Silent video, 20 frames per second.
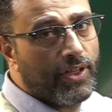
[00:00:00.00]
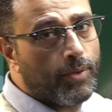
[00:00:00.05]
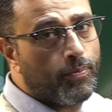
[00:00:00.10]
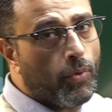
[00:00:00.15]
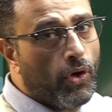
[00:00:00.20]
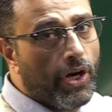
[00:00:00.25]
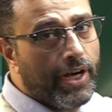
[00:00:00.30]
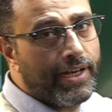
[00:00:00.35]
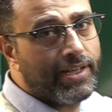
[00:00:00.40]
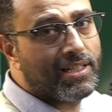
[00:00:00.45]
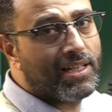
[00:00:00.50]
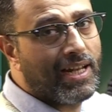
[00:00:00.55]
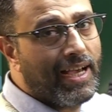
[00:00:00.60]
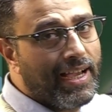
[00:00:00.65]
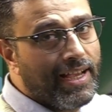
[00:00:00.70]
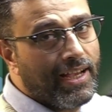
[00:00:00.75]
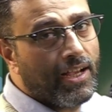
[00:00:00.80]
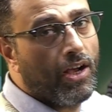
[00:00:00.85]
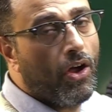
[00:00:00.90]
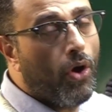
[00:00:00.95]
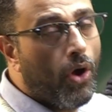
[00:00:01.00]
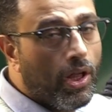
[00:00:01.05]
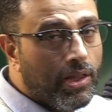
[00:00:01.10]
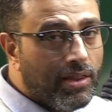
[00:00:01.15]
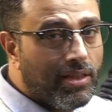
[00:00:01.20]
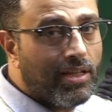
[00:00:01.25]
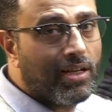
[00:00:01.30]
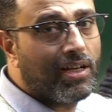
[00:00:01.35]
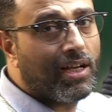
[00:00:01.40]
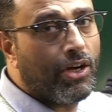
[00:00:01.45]
with points lying
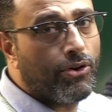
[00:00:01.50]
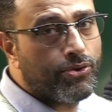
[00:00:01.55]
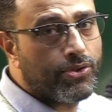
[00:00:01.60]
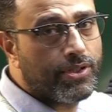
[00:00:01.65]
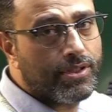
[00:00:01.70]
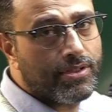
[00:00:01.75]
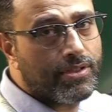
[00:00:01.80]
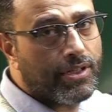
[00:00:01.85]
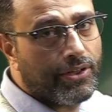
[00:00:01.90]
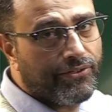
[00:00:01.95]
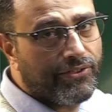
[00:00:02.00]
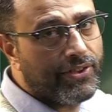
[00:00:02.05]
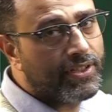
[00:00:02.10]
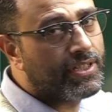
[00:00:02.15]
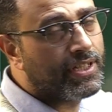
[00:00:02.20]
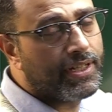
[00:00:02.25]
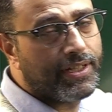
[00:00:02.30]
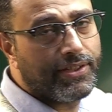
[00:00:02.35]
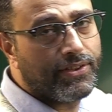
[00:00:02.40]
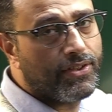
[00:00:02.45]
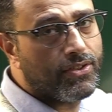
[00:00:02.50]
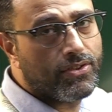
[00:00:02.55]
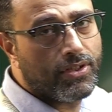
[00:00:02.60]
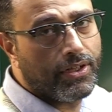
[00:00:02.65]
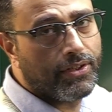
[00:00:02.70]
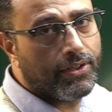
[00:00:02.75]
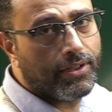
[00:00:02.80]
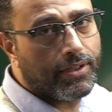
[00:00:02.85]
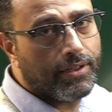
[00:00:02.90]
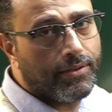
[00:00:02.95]
on the Gaussian surface here in this
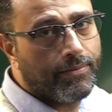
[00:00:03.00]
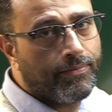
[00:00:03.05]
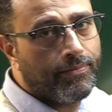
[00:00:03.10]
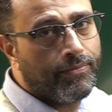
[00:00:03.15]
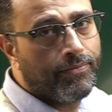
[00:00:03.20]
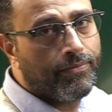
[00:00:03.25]
integral.